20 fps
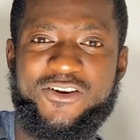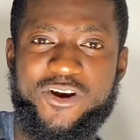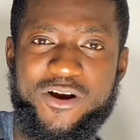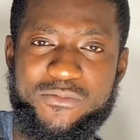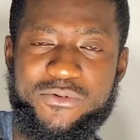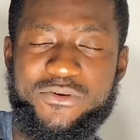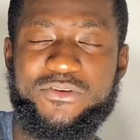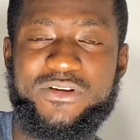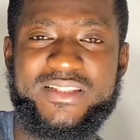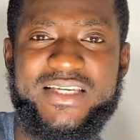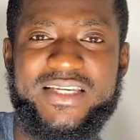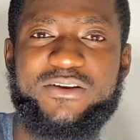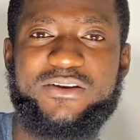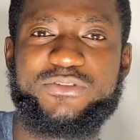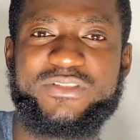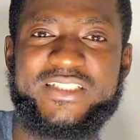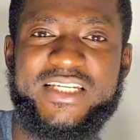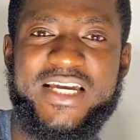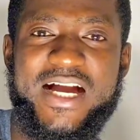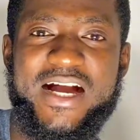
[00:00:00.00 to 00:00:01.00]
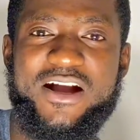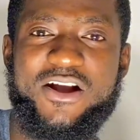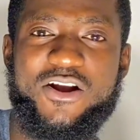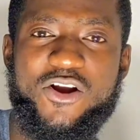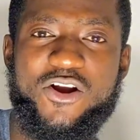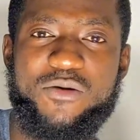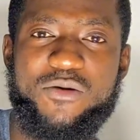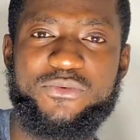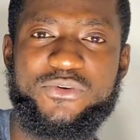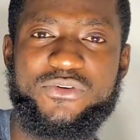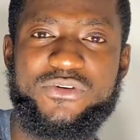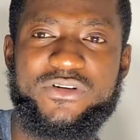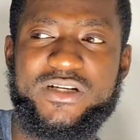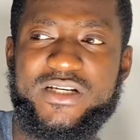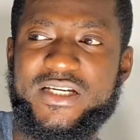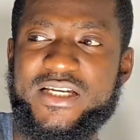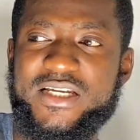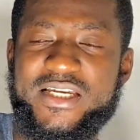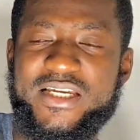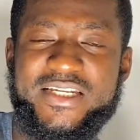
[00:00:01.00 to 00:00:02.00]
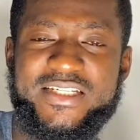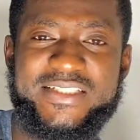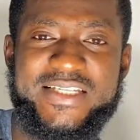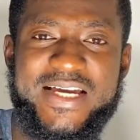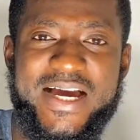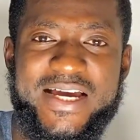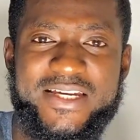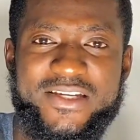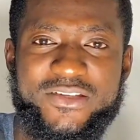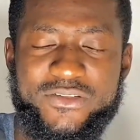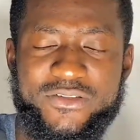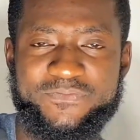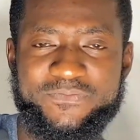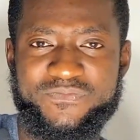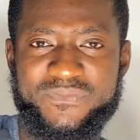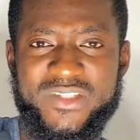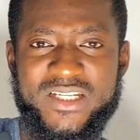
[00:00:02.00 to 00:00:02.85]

Omukita Hudia, Omu Enyano.